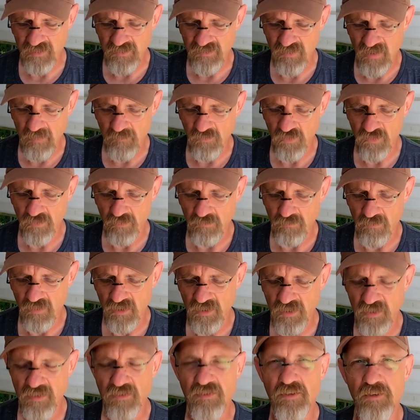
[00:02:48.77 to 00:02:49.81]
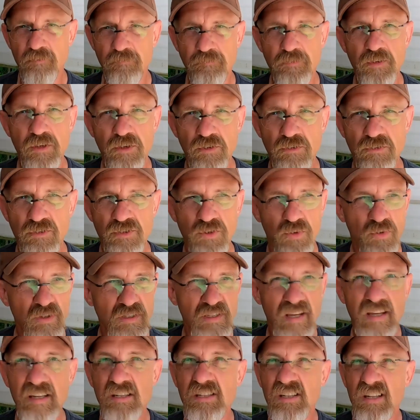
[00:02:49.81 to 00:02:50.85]
So I'm gonna read diffused so it
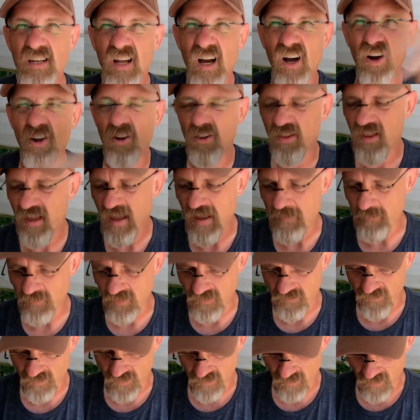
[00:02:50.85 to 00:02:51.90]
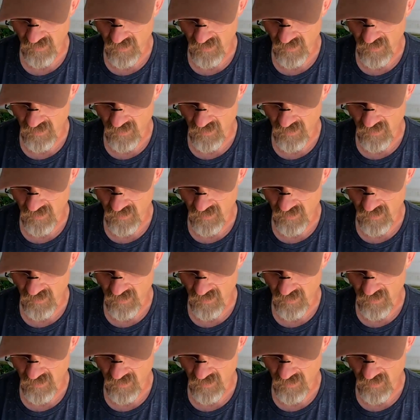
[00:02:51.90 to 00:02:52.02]
takes in all the atmosphere.